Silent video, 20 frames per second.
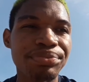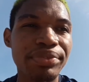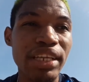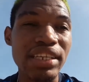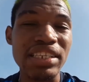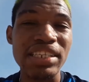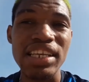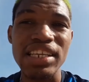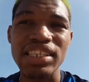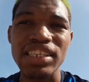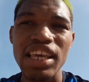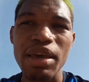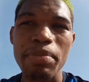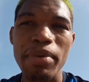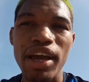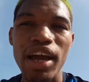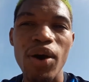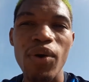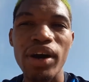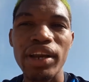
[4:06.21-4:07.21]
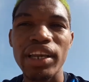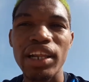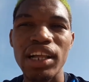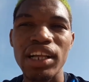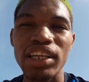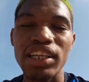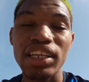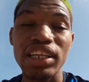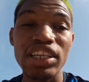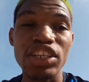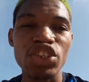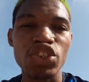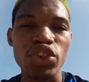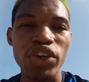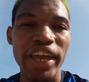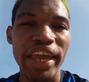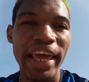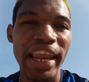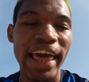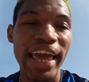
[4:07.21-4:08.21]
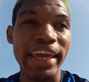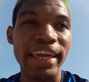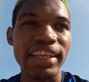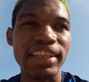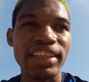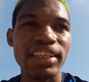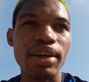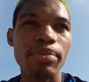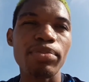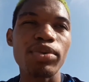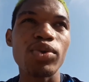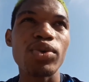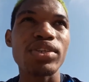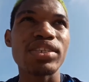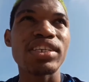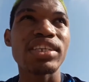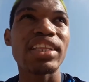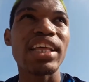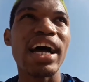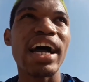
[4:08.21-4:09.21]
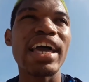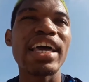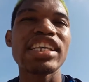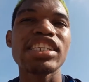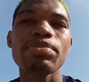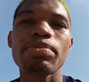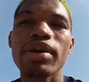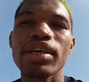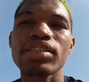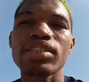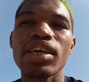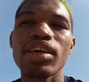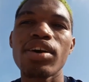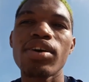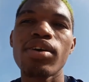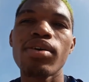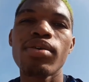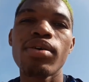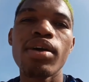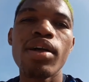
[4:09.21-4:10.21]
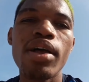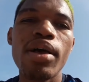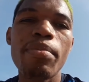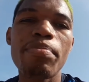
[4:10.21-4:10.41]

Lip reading: You see, so you make a one little intro and you like it, you post it and expect say yo,